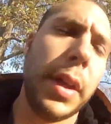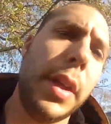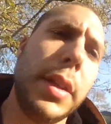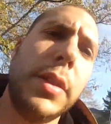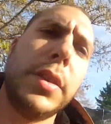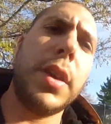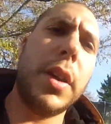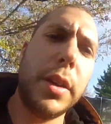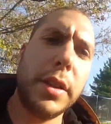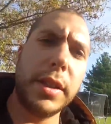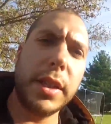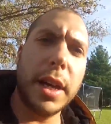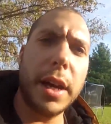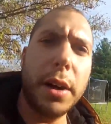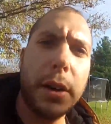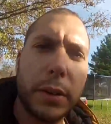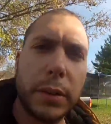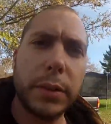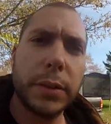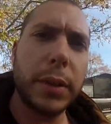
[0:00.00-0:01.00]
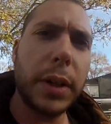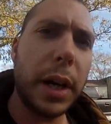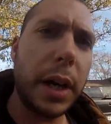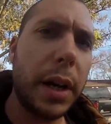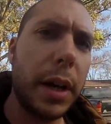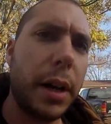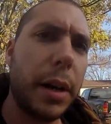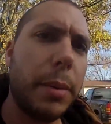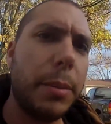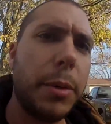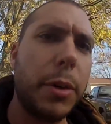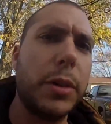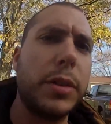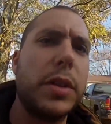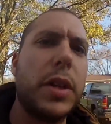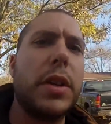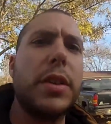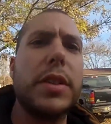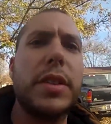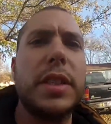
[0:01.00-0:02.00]
It's hard to tell, or it's
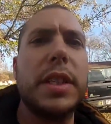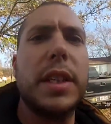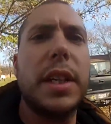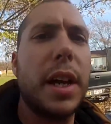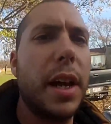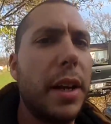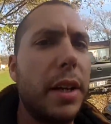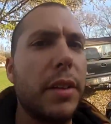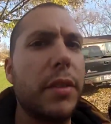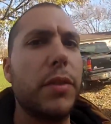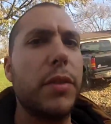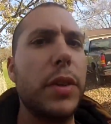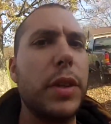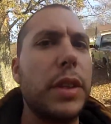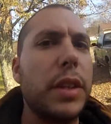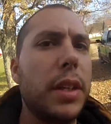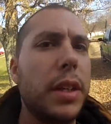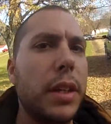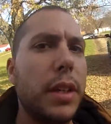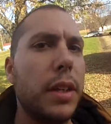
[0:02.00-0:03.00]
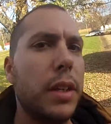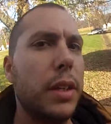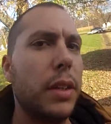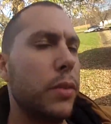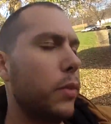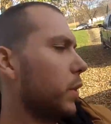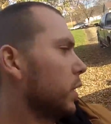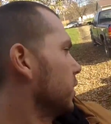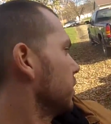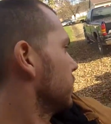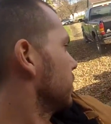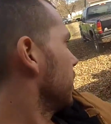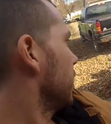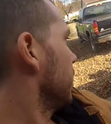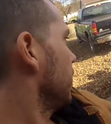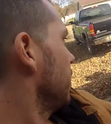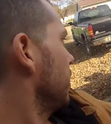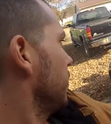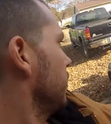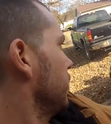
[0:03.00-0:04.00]
hard to see kind of with the sun
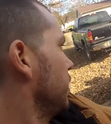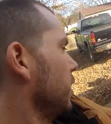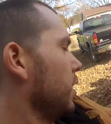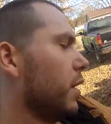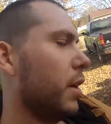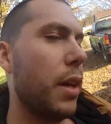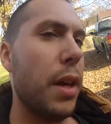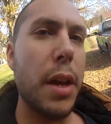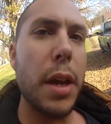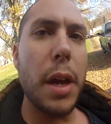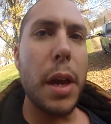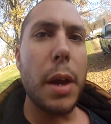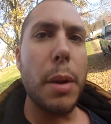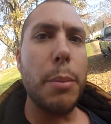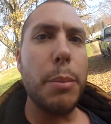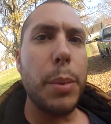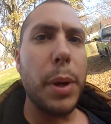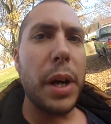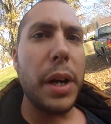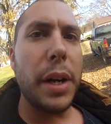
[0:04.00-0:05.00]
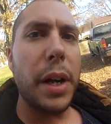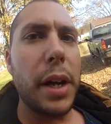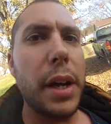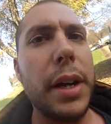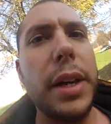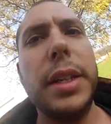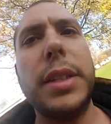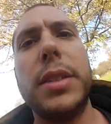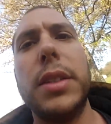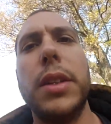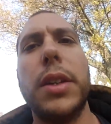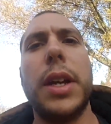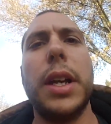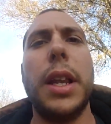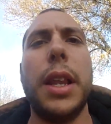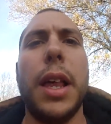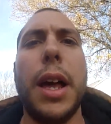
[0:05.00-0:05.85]
and everything, but it's looking a